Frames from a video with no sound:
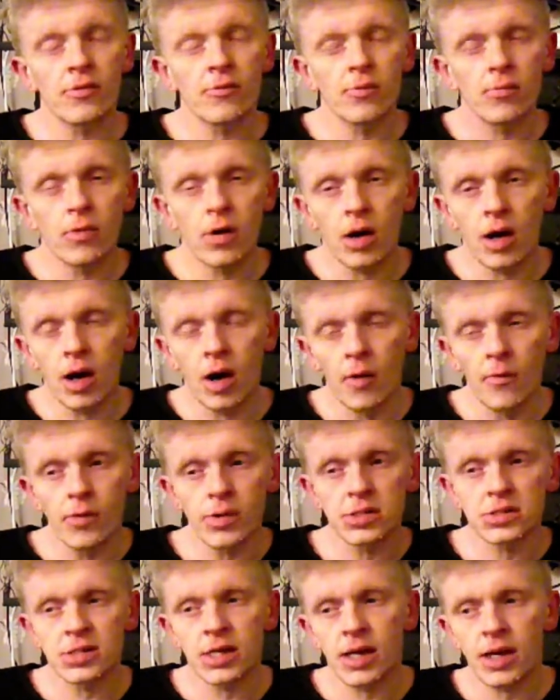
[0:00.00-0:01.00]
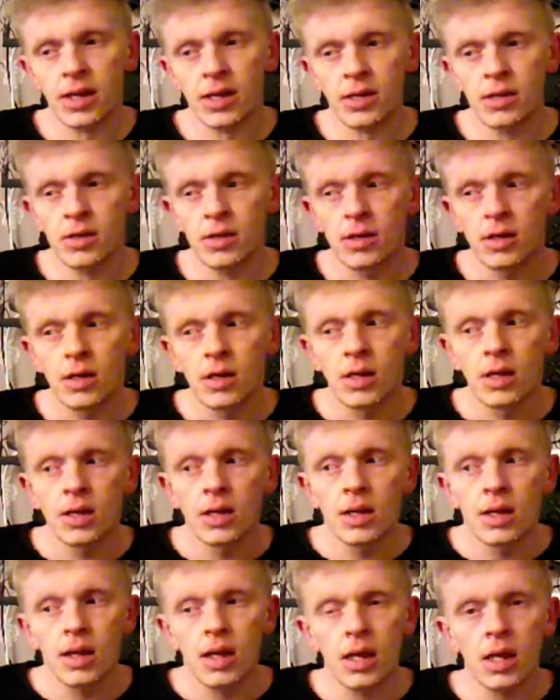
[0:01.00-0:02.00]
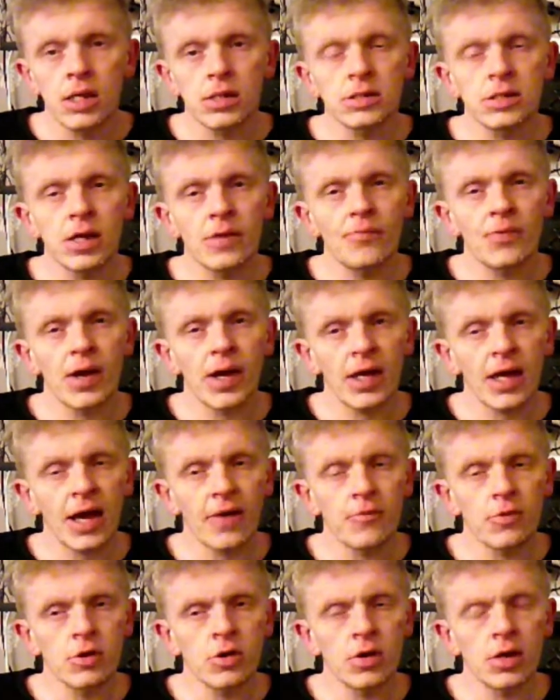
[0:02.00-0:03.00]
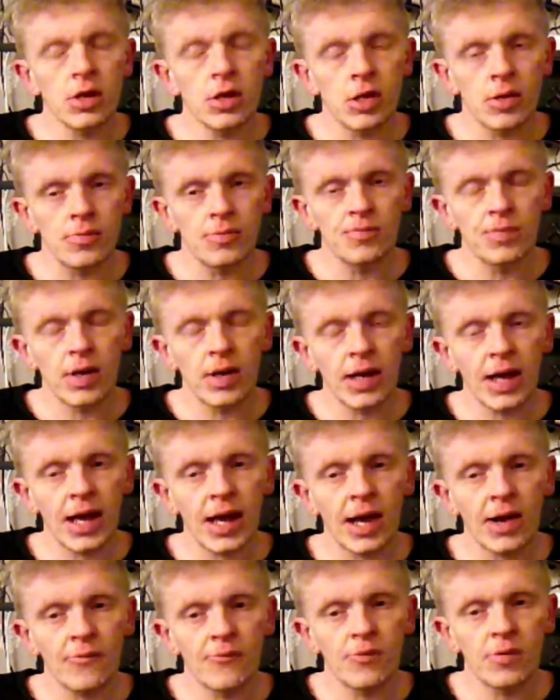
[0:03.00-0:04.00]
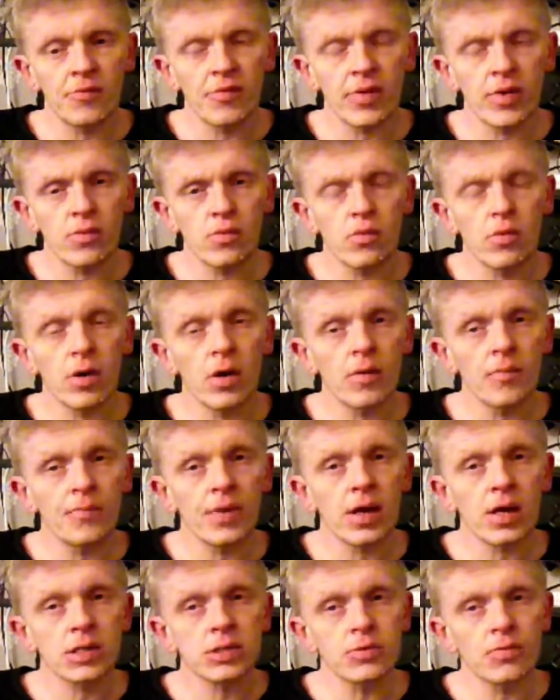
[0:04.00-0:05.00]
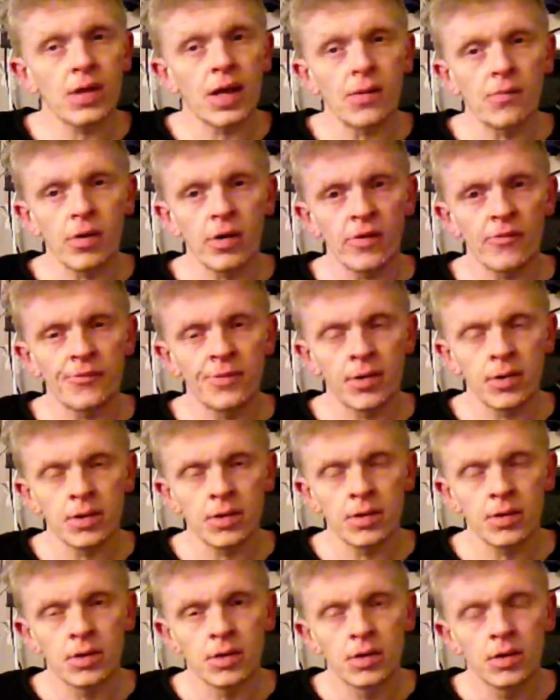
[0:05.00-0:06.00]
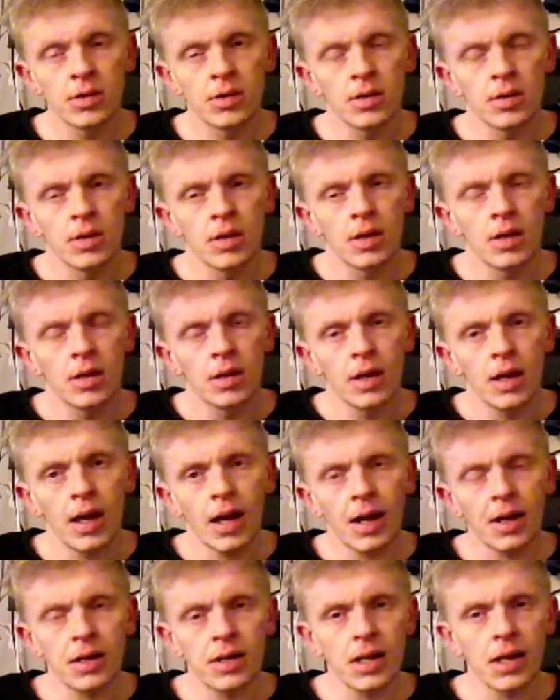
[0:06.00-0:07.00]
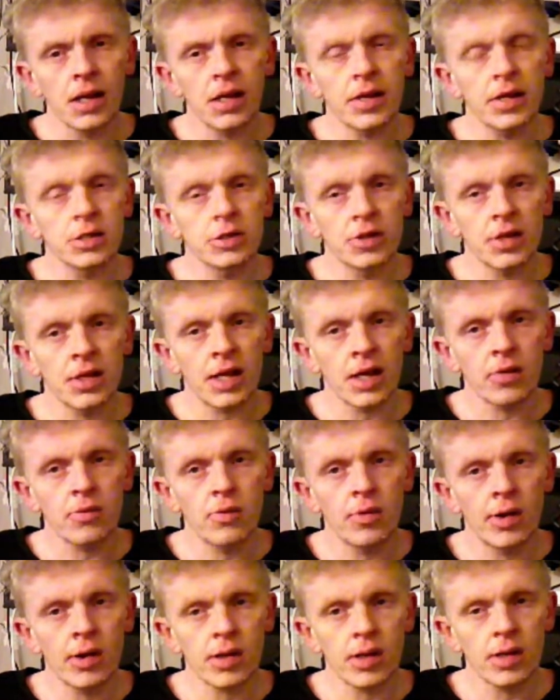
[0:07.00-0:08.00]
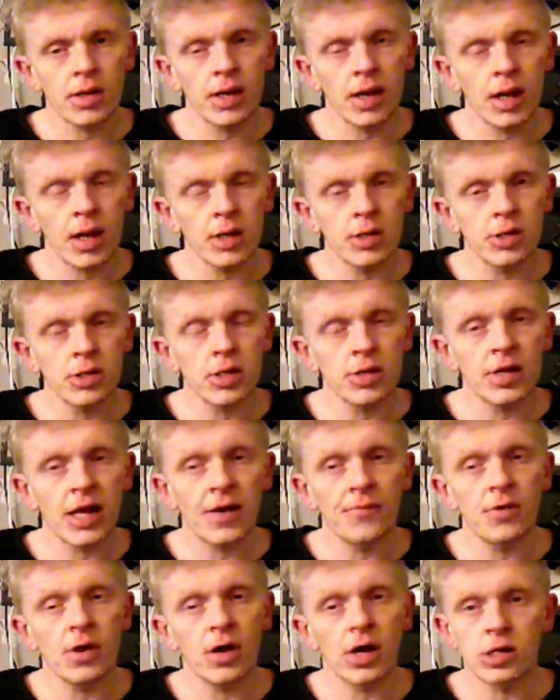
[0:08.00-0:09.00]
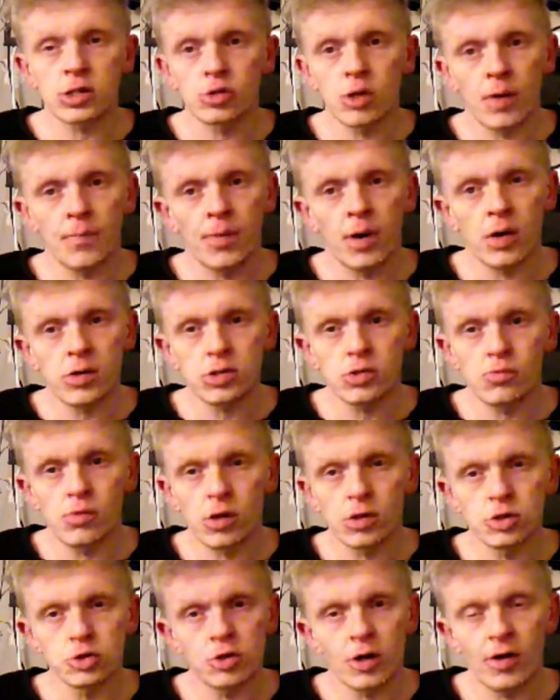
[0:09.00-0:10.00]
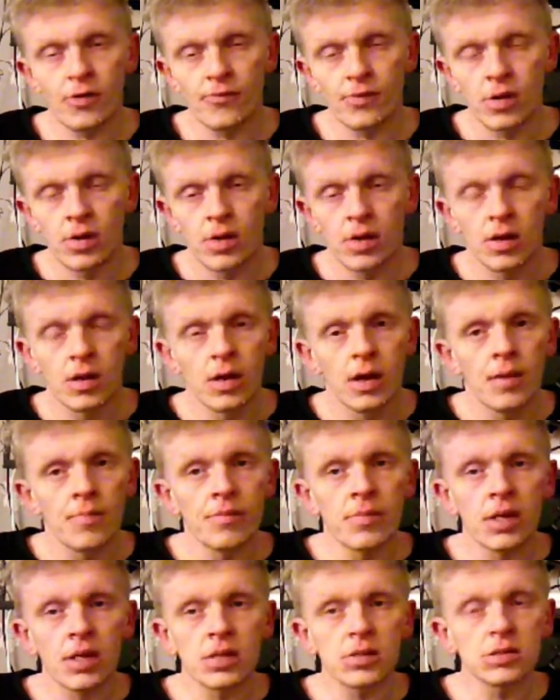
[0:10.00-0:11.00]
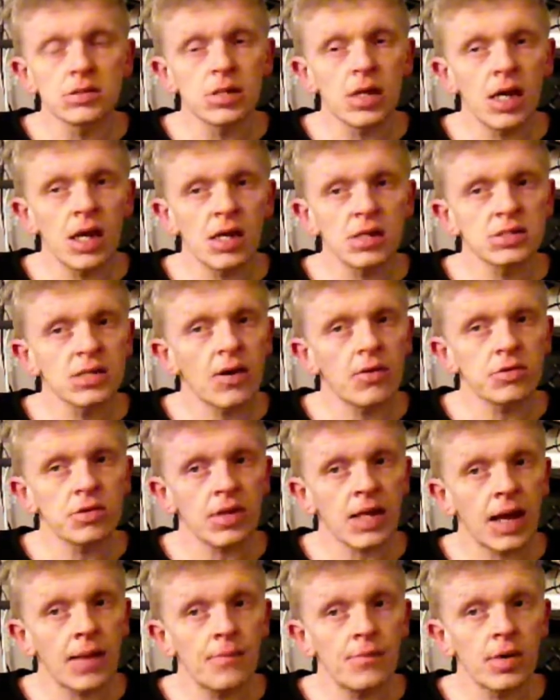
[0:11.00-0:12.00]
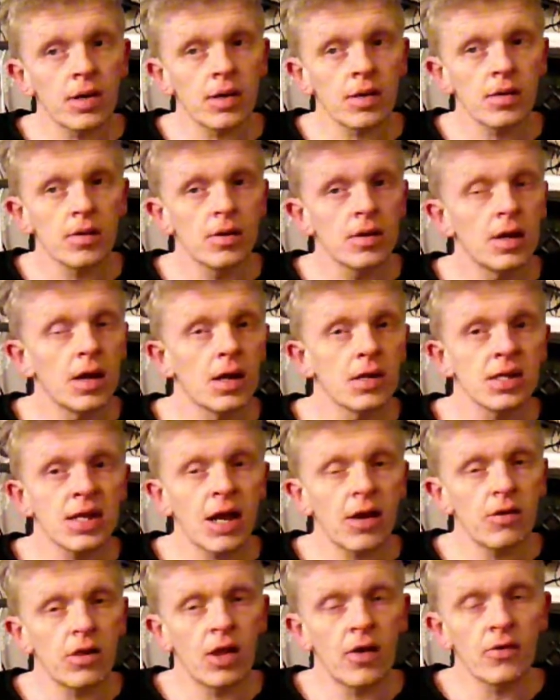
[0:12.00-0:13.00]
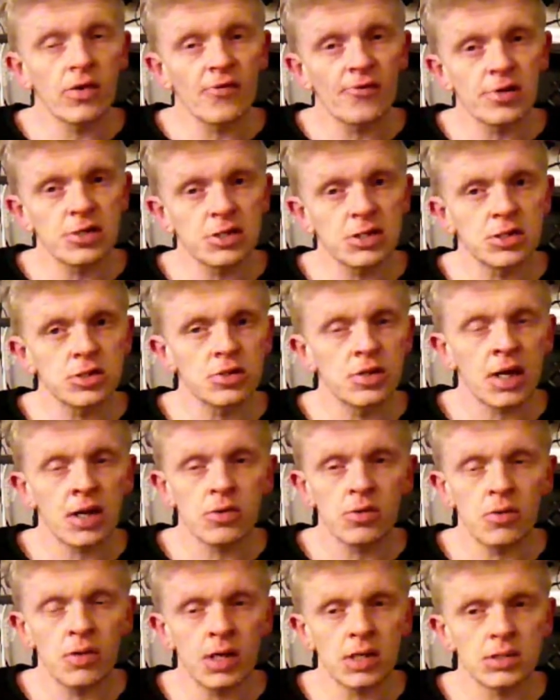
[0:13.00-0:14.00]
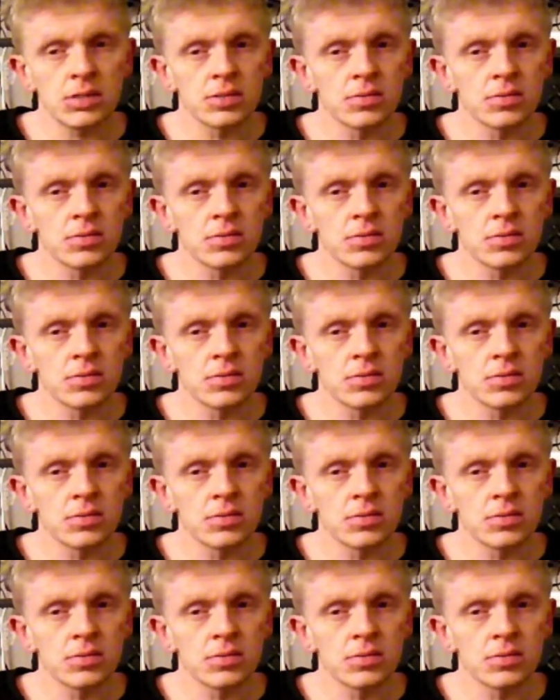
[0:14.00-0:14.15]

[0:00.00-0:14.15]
What I would say is if they have a unit you can have with it what picks up that Wi-Fi and link it to the network, and you can have it a Dropbox or OneDrive, meaning it tells the camera download the footage to that unit